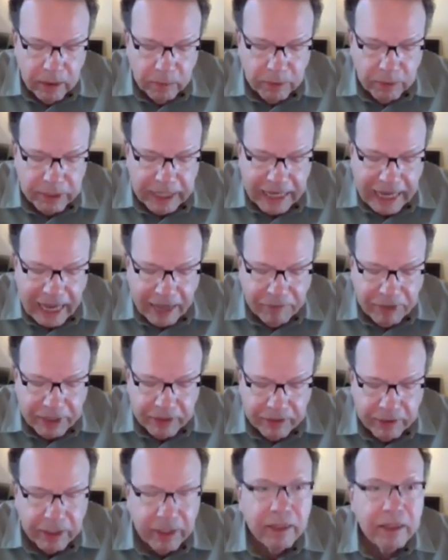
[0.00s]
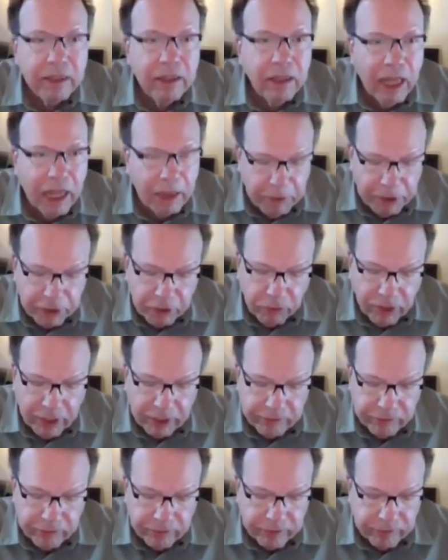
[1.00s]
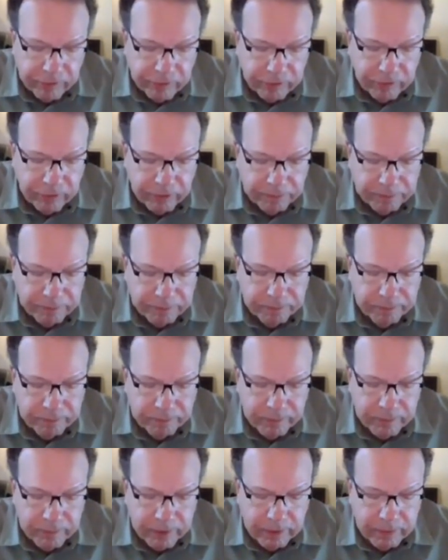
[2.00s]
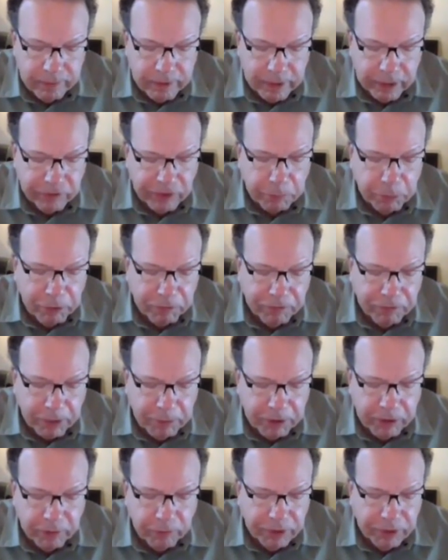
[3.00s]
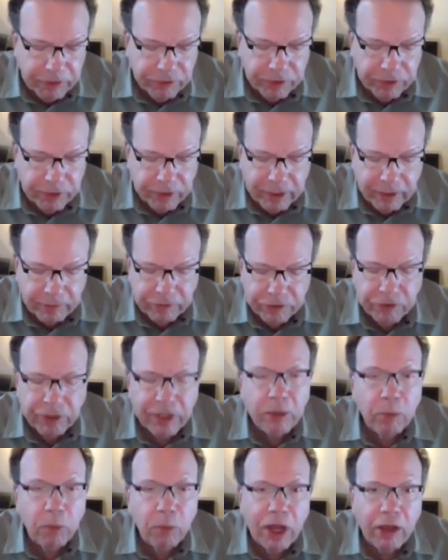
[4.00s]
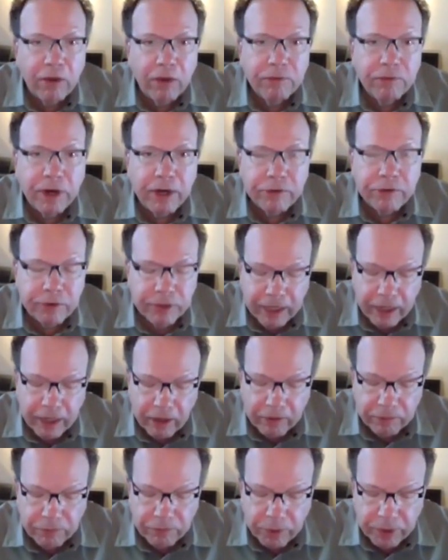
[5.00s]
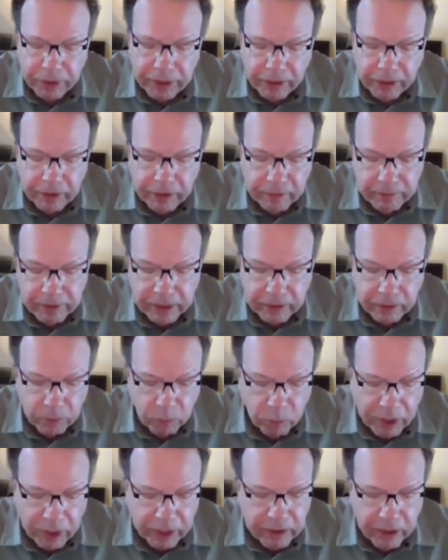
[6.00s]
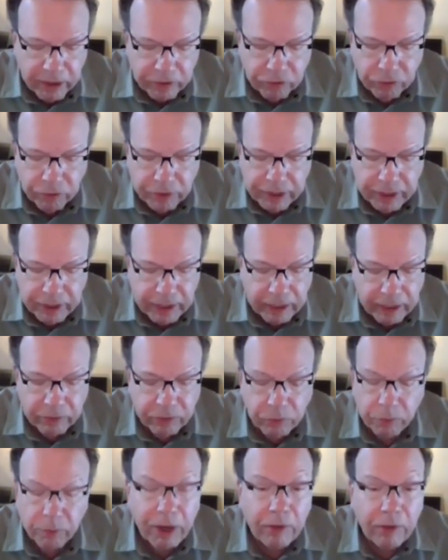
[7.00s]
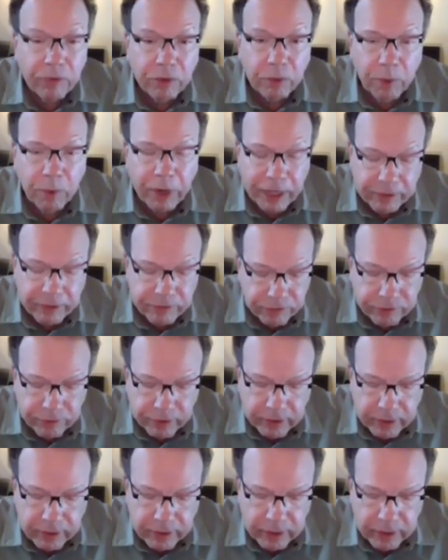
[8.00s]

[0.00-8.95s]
With the advent of the climate crisis, exemplified by the recent devastating wildfires in California, in the wine country, and throughout the West,